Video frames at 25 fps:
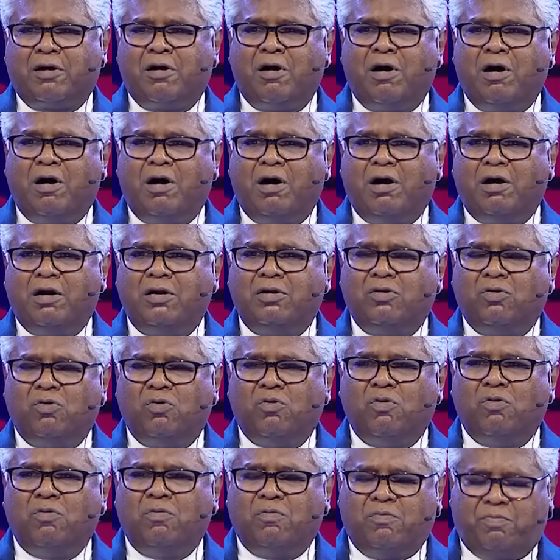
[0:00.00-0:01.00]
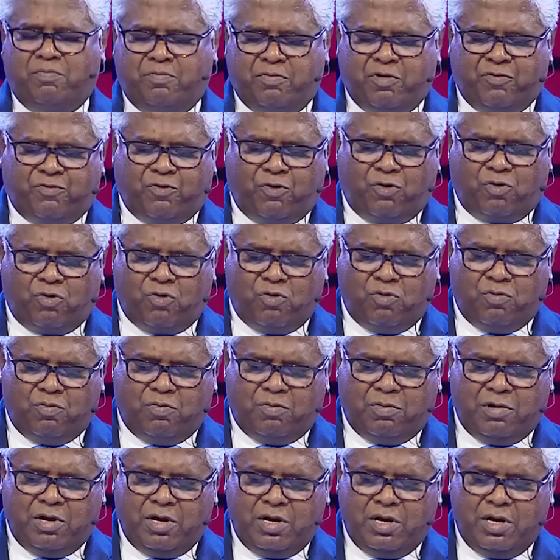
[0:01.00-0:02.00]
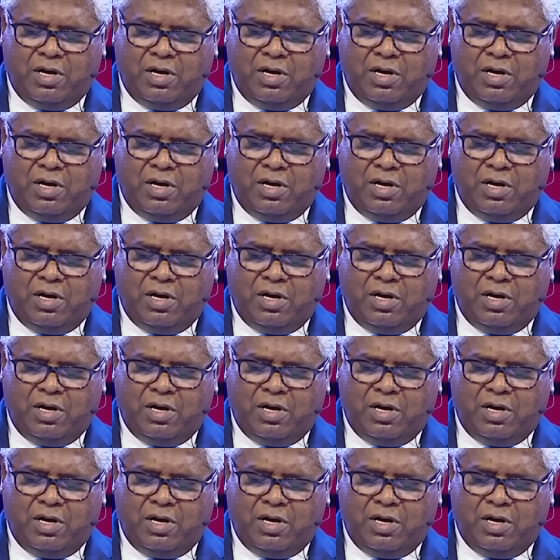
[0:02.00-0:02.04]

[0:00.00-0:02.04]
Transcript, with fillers: God whom, before whom